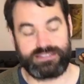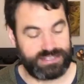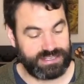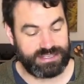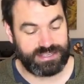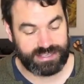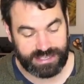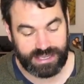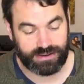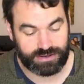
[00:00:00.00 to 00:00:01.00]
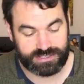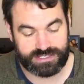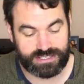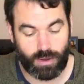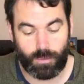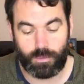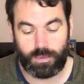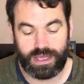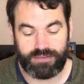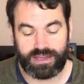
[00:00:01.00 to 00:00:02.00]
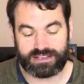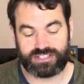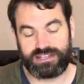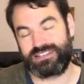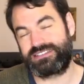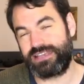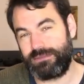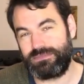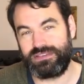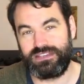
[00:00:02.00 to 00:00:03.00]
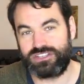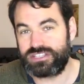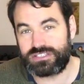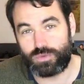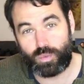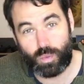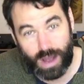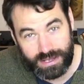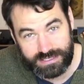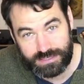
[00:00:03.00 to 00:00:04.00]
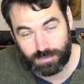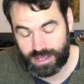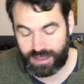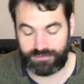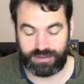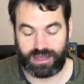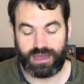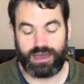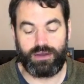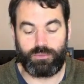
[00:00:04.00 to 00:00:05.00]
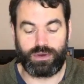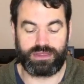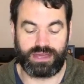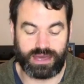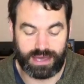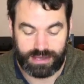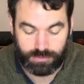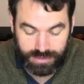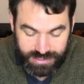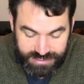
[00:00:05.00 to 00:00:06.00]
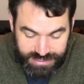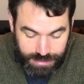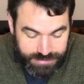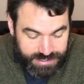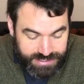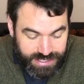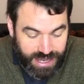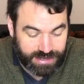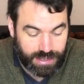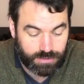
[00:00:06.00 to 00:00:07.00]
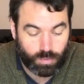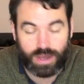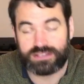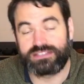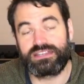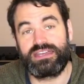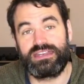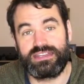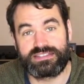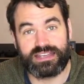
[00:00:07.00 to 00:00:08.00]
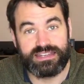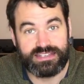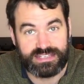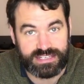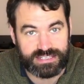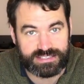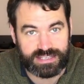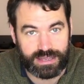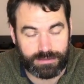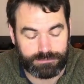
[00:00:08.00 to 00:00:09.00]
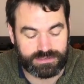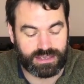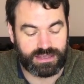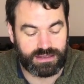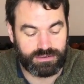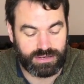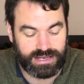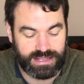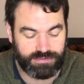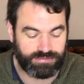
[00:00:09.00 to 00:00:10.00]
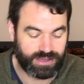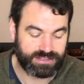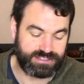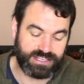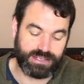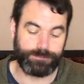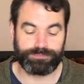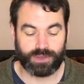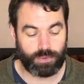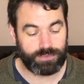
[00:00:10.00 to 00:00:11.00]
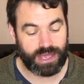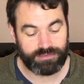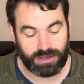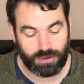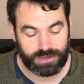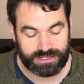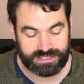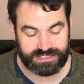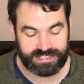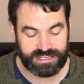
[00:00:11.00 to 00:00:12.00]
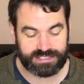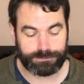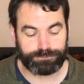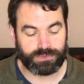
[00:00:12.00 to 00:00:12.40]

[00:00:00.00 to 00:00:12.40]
tea here. So we have actually the same tea, just once we have with the stems inside, and once it is a destemmed leaf tea. When we have a look at the teas,